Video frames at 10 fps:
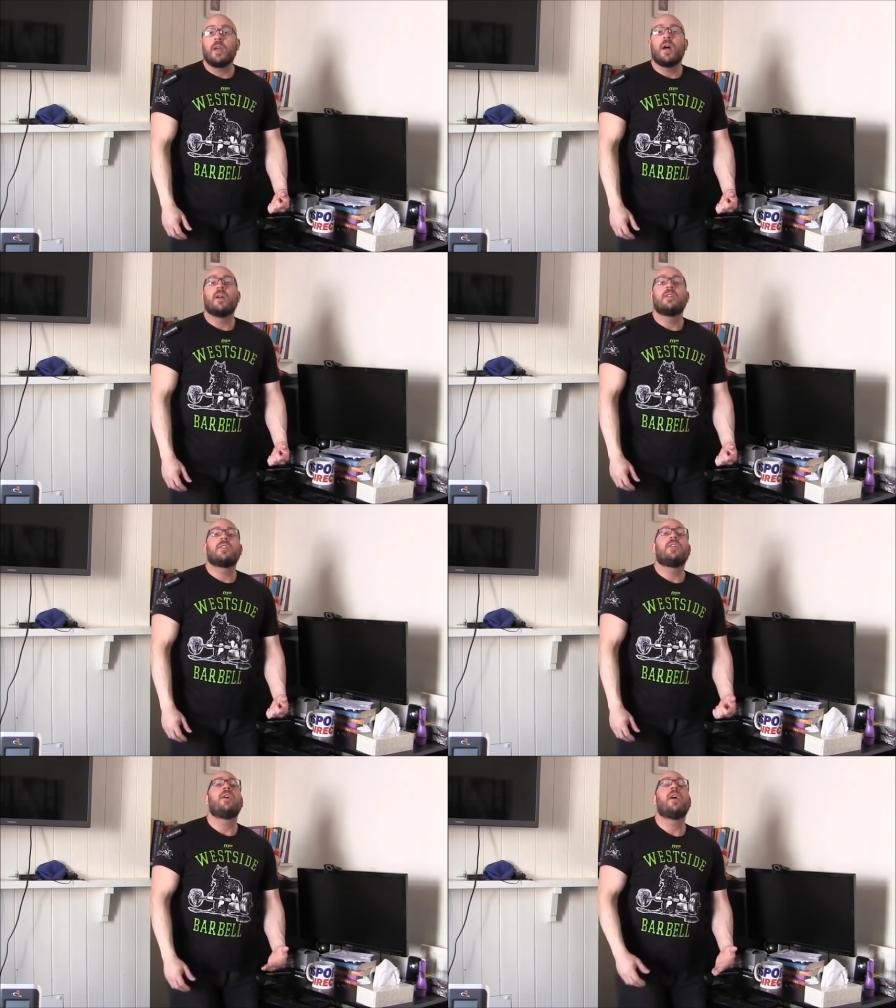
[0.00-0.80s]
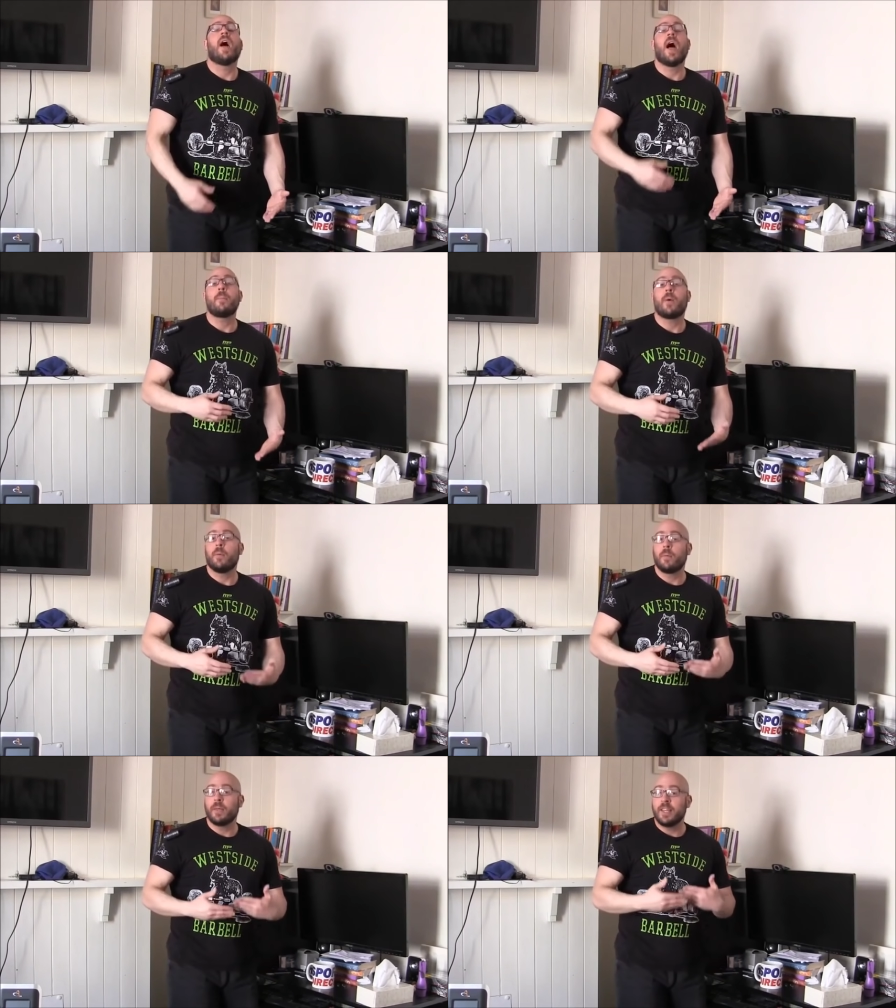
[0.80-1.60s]
because I
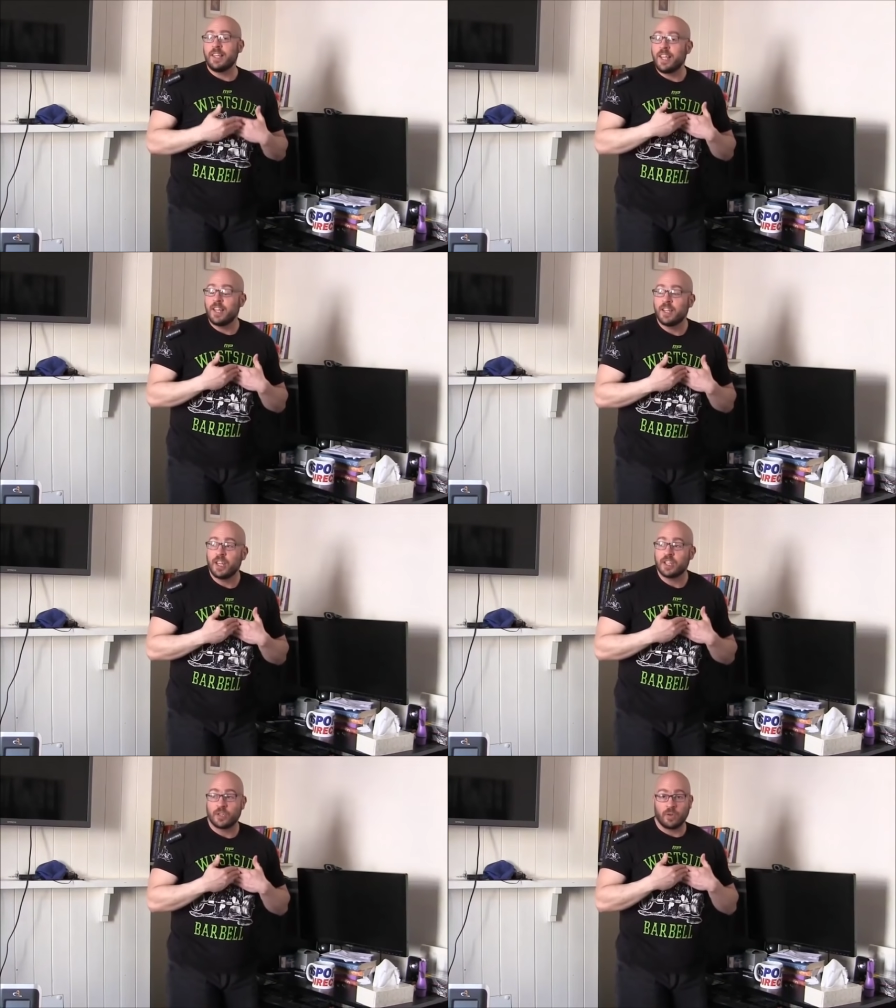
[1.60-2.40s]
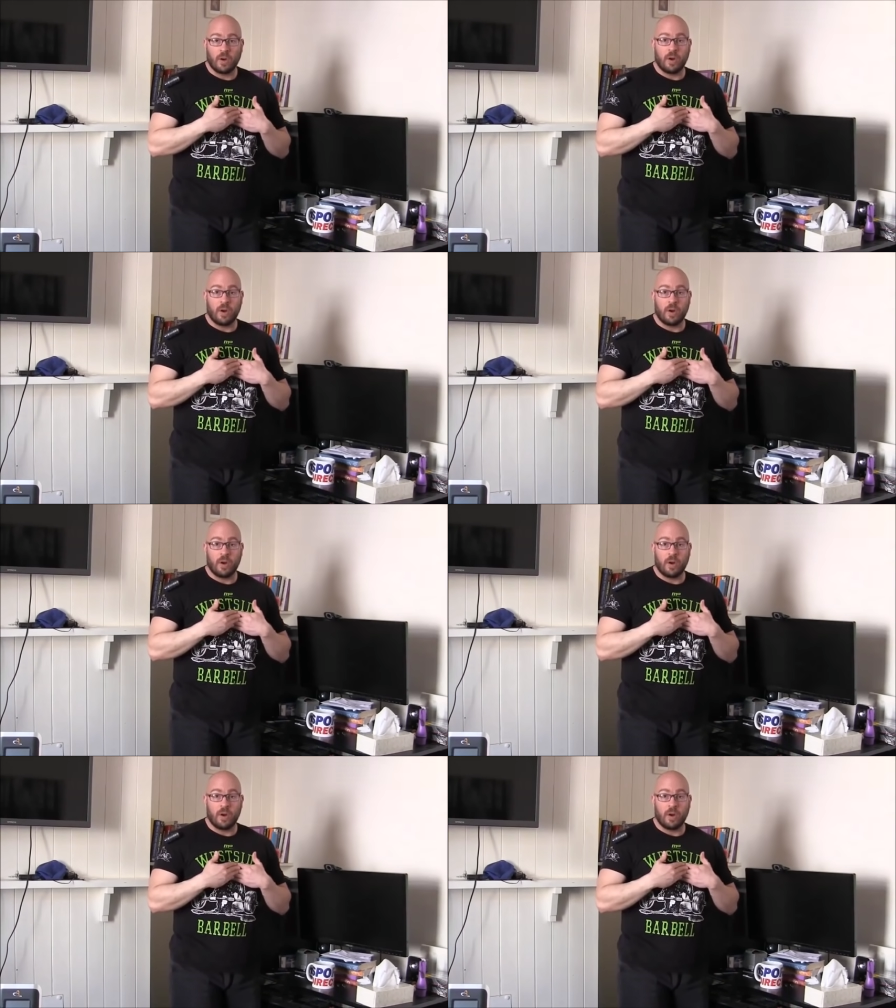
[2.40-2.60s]
probably need additional